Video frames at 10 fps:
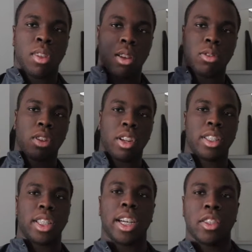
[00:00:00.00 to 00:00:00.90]
Hey, what's going on,
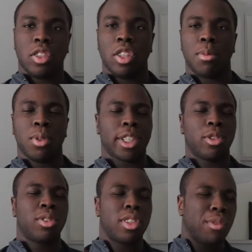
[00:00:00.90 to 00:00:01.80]
you guys?
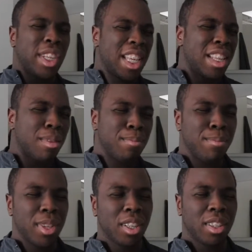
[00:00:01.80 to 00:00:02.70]
TWX27 in the
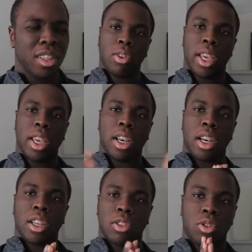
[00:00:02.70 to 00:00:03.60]
building. Okay,
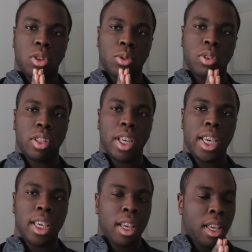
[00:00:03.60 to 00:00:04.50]
so
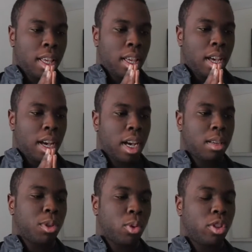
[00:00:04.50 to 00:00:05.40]
today
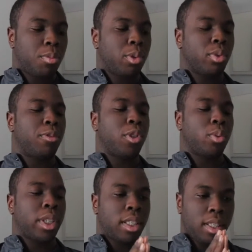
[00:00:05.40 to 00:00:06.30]
I'm going to be
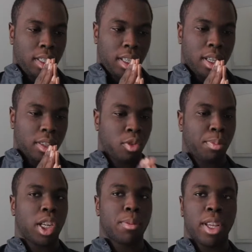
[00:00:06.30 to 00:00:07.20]
reviewing the
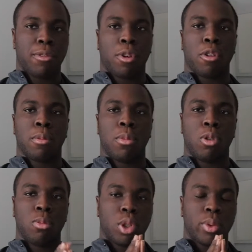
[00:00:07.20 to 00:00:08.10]
Spider-Man Far From
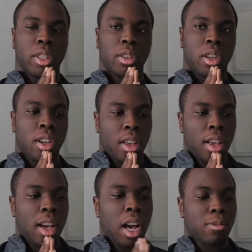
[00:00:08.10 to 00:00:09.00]
Home trailer.
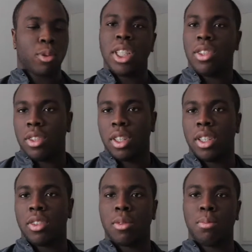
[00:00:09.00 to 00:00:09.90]
I've already seen
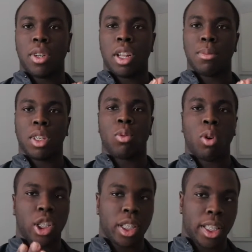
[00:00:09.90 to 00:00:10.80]
it, but I'm gonna
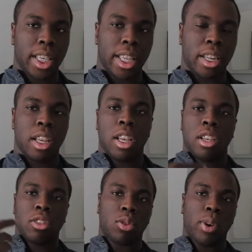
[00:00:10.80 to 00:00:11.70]
watch it again
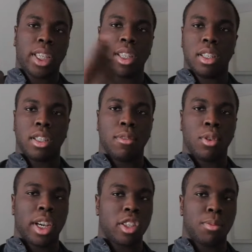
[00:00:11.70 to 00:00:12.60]
so I can give
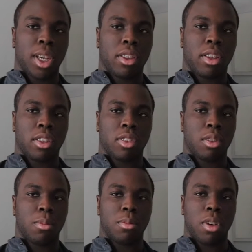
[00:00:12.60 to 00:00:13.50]
you guys my thoughts
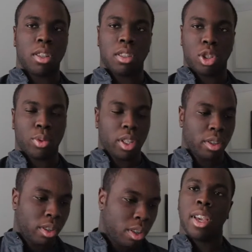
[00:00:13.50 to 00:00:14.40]
on the
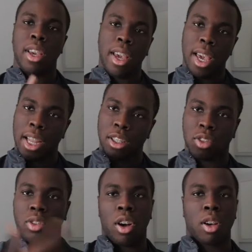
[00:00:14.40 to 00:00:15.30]
trailer and
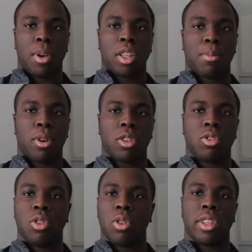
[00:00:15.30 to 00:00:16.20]
just talk about the
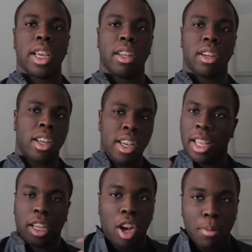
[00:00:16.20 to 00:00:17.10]
parts, you know, that
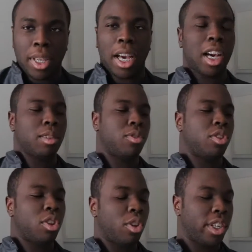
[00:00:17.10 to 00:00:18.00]
got me hyped,
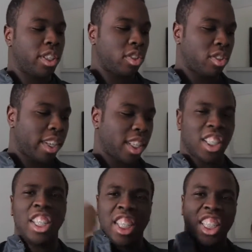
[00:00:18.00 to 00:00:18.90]
you know, and just like,
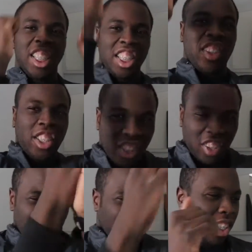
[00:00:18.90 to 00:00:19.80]
yes,
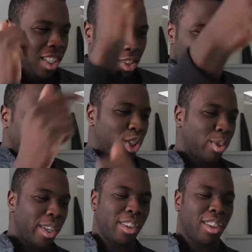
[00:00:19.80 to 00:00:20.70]
yes, the good
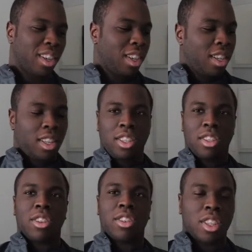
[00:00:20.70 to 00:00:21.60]
trailer,
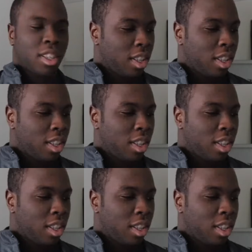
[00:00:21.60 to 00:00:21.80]
you know.